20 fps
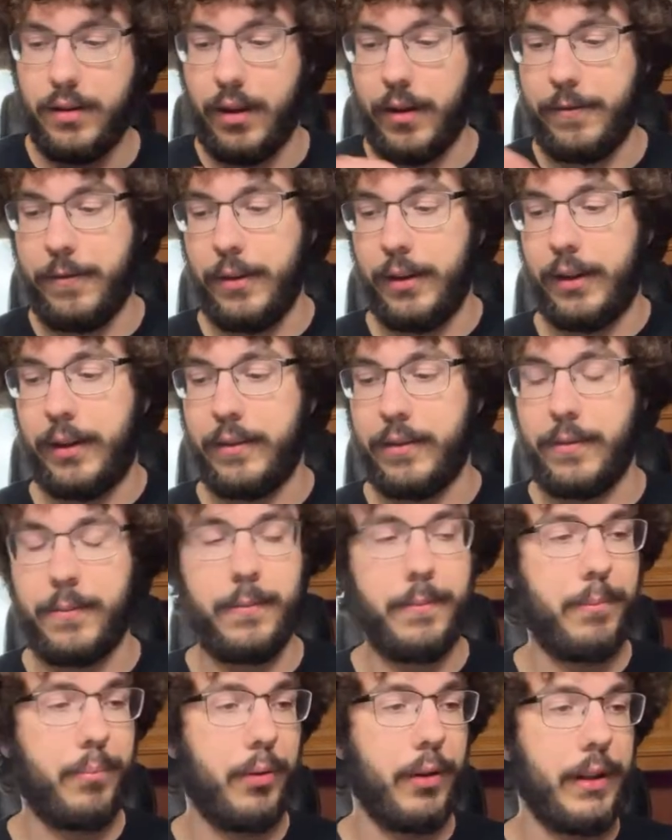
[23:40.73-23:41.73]
I feel like it's
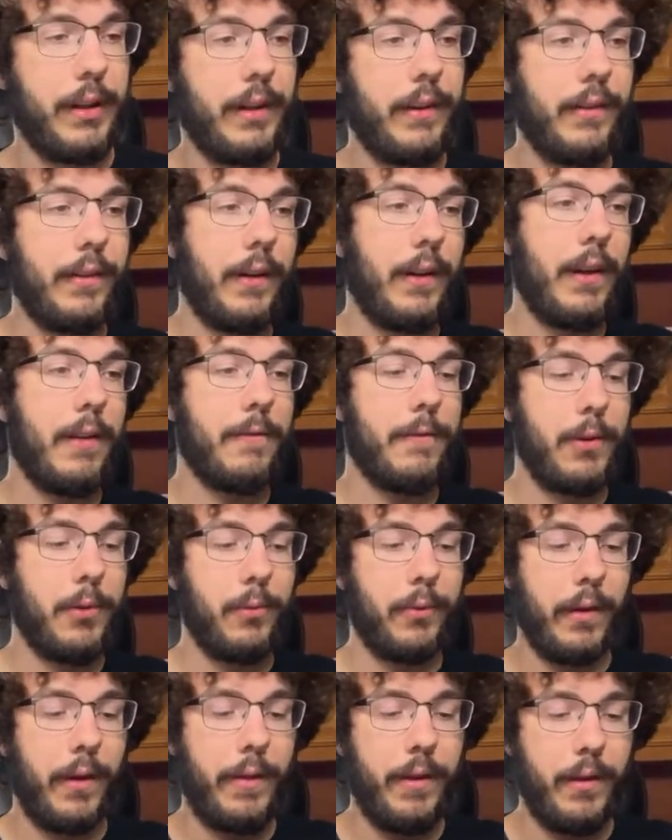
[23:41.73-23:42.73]
pretty easy to get
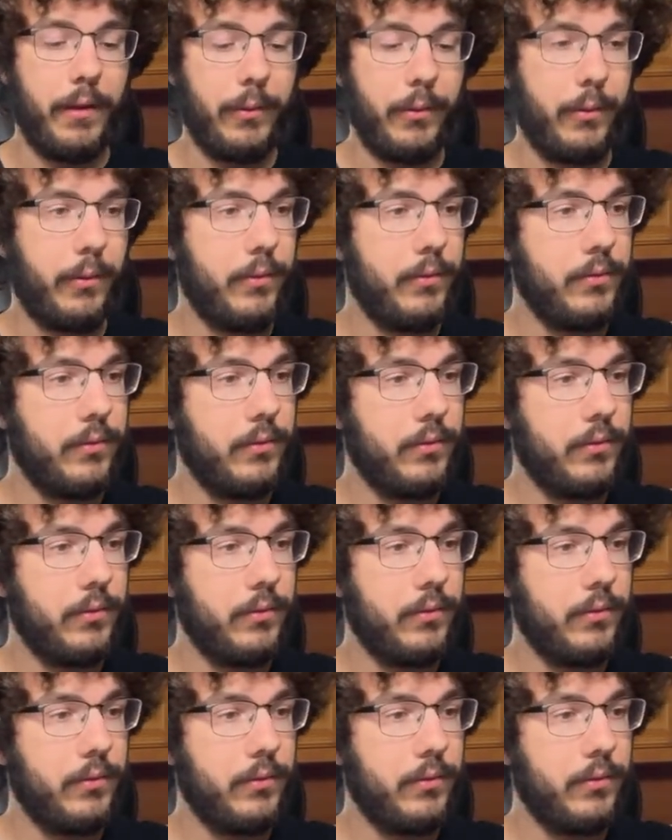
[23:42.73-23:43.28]
views on those.